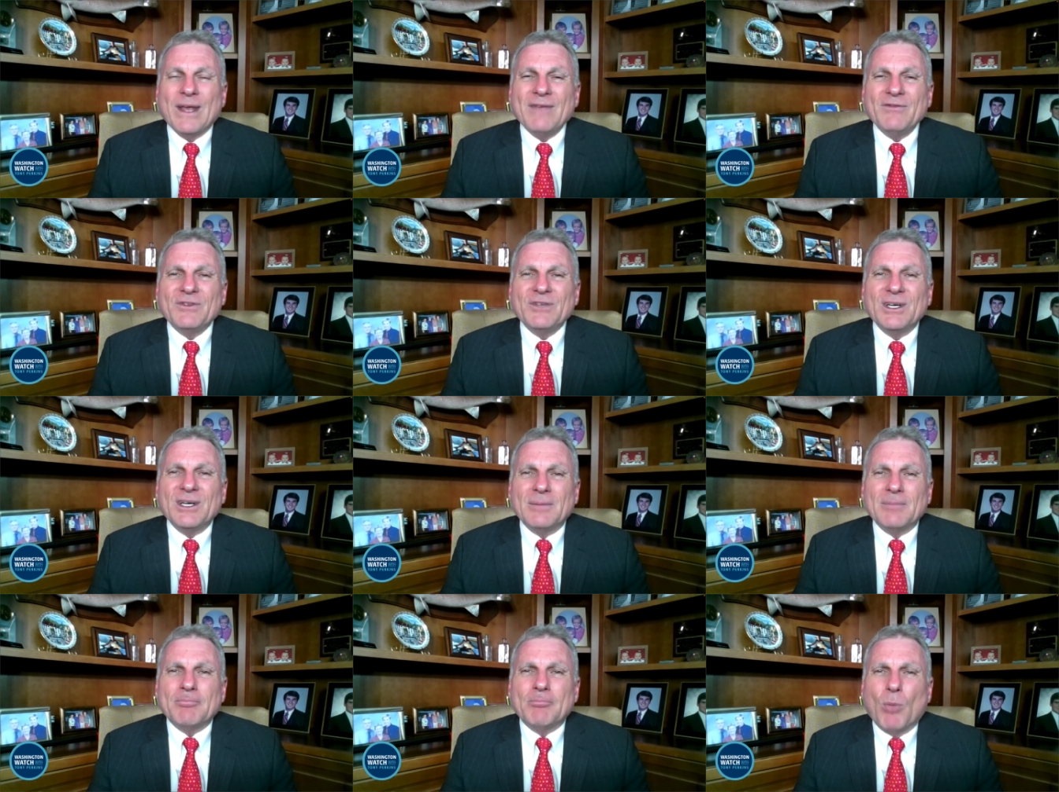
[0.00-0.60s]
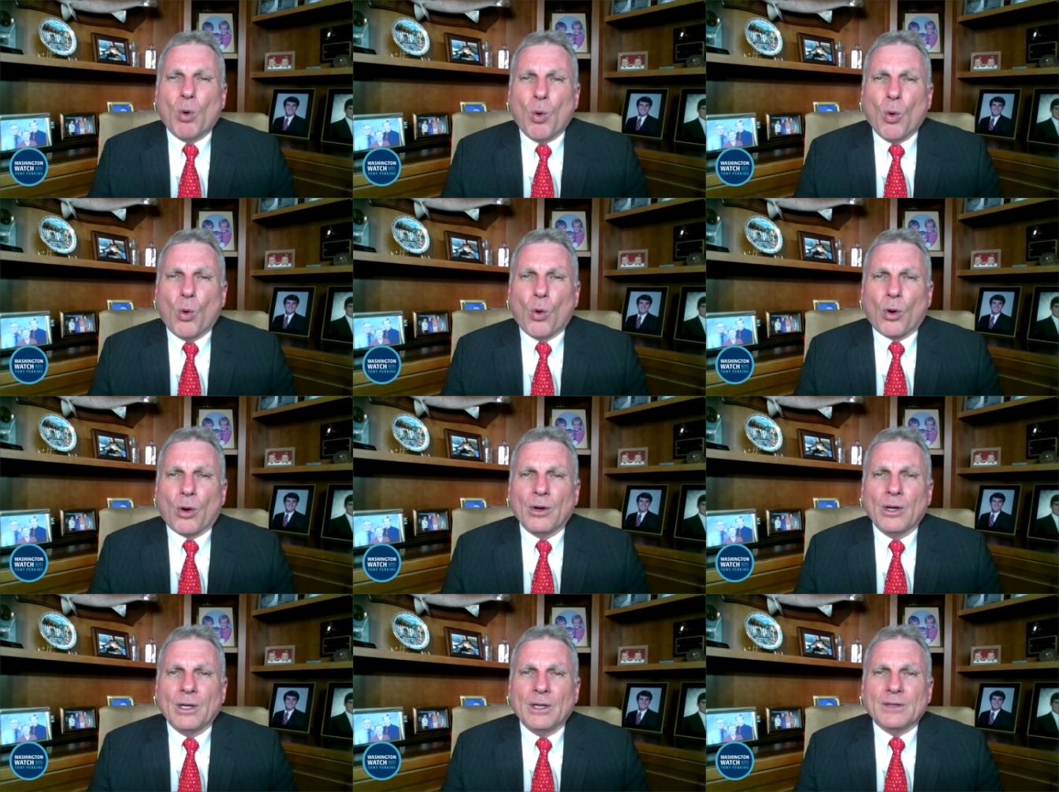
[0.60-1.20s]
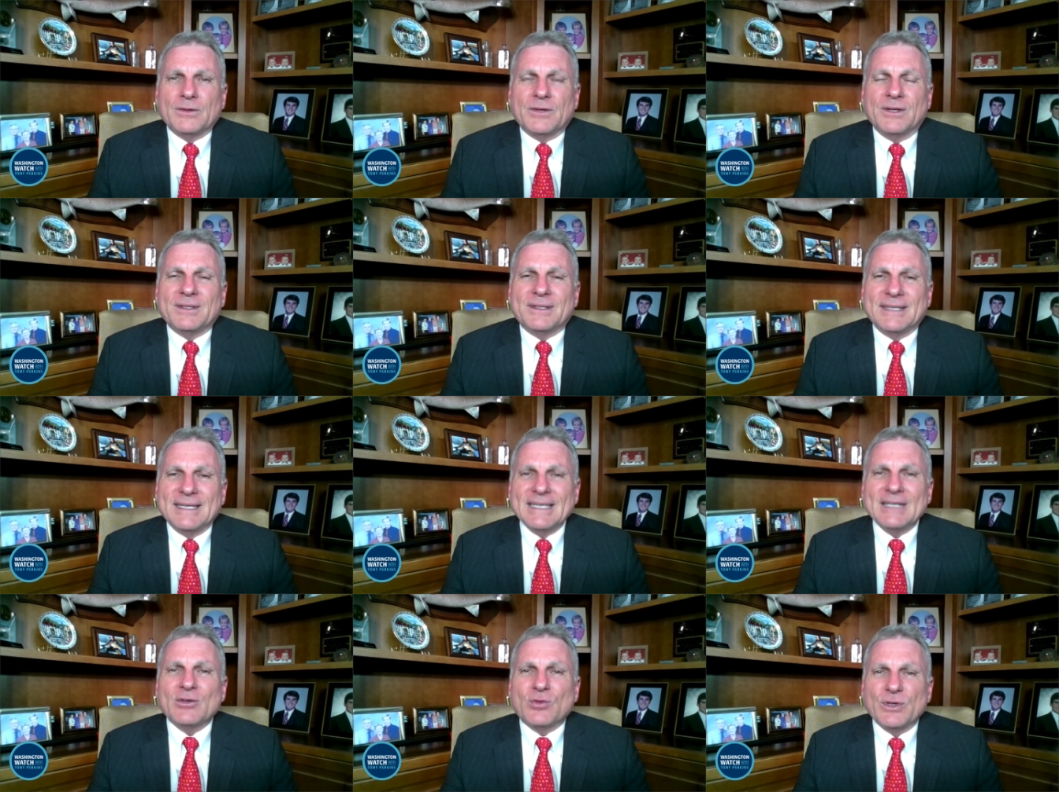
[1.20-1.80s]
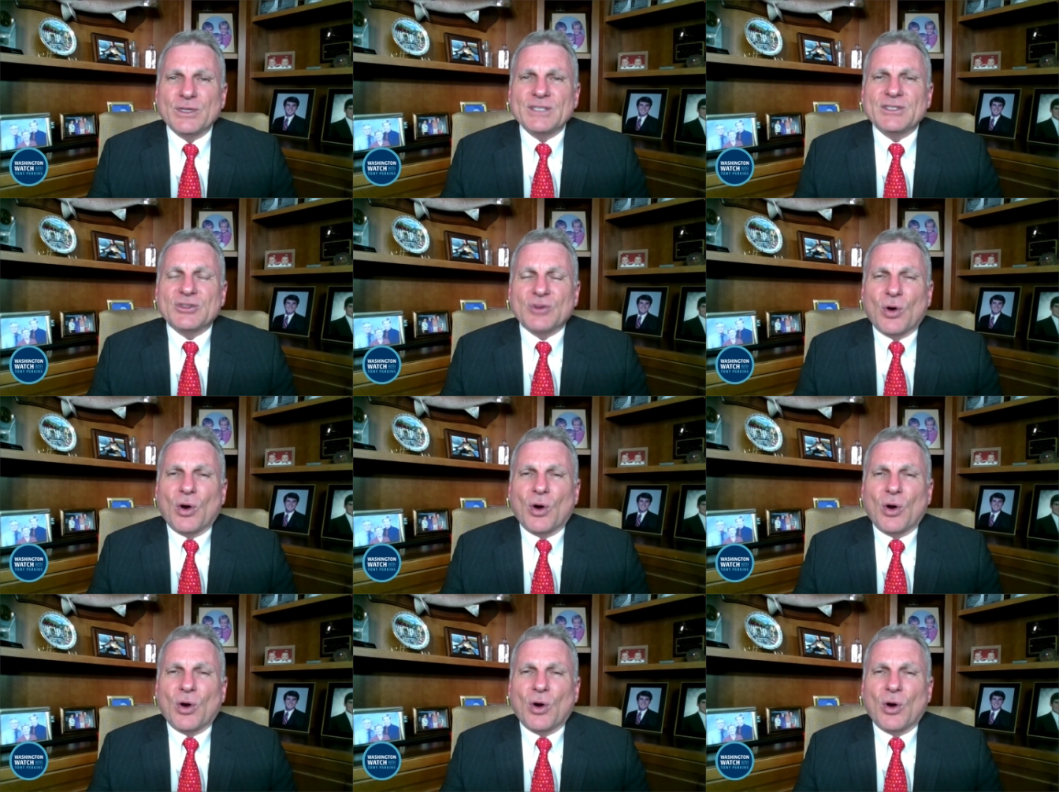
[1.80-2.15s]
We've done more to decrease